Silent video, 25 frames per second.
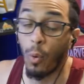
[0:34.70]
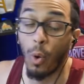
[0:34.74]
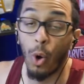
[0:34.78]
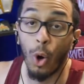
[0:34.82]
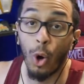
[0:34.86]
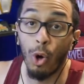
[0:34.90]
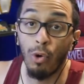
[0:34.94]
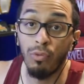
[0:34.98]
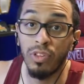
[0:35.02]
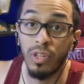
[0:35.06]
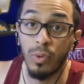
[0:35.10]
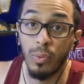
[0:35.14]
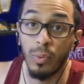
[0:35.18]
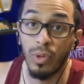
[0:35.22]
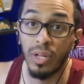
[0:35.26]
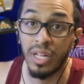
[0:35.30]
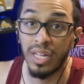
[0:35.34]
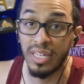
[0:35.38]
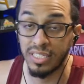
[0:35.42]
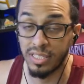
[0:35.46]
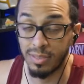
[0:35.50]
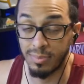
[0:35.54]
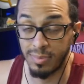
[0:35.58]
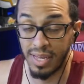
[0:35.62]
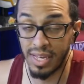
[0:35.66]
Well, hopefully we'll
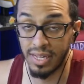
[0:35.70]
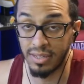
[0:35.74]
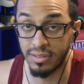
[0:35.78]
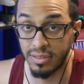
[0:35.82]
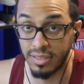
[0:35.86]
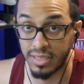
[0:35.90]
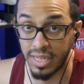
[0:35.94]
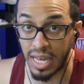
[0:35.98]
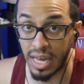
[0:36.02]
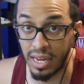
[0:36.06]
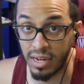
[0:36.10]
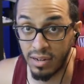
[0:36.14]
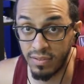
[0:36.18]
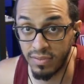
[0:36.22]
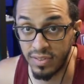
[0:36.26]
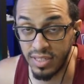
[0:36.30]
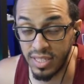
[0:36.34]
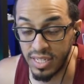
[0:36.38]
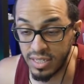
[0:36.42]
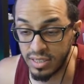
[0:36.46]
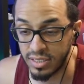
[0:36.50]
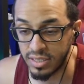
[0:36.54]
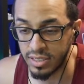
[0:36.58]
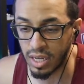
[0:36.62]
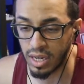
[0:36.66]
get some answers out of
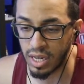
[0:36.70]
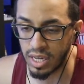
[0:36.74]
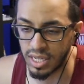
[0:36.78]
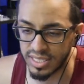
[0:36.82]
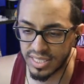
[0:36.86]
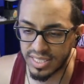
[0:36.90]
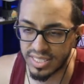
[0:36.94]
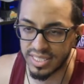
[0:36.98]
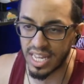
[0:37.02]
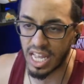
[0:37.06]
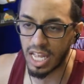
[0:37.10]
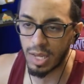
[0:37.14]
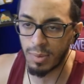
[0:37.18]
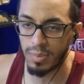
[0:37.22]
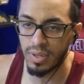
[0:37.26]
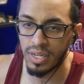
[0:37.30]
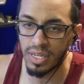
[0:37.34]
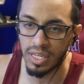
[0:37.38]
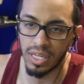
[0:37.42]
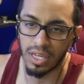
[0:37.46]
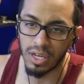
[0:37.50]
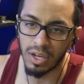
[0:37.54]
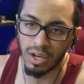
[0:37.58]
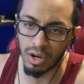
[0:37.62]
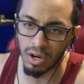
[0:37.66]
this uh, segment
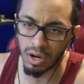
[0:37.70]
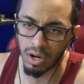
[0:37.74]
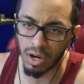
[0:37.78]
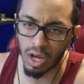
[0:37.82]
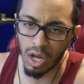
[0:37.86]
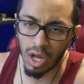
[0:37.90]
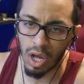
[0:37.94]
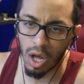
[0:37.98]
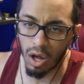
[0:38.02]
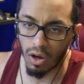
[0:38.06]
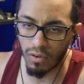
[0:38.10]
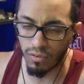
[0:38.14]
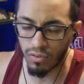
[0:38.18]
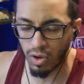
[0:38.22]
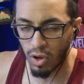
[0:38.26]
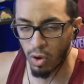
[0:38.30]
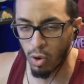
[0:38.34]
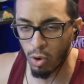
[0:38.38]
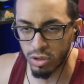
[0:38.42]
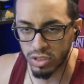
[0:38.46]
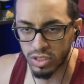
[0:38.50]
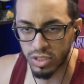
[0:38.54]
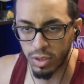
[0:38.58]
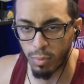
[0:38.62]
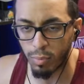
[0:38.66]
here, of
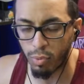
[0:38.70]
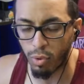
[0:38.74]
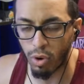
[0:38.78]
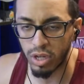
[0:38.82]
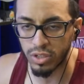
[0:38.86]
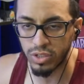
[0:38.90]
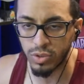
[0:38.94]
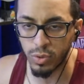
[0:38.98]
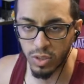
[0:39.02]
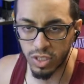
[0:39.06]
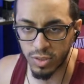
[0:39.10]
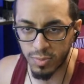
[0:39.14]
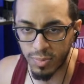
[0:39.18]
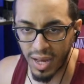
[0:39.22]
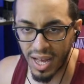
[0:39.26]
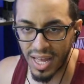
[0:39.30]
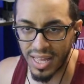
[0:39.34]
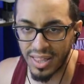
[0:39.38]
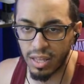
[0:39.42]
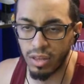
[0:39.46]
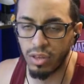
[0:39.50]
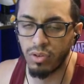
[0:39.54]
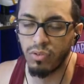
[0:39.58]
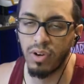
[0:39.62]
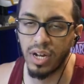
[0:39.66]
course, brought to us by
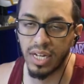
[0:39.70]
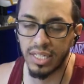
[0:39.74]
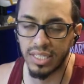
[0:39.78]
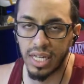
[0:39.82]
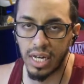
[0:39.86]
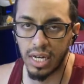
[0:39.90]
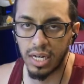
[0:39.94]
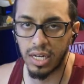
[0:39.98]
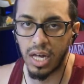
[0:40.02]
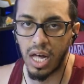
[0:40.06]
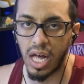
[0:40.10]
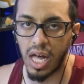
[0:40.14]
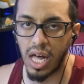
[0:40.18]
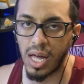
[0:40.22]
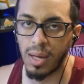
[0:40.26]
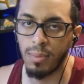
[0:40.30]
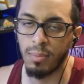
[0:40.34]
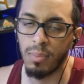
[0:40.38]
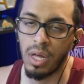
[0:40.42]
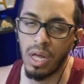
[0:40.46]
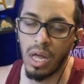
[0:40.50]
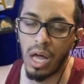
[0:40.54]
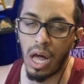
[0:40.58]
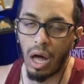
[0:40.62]
thedirect.com.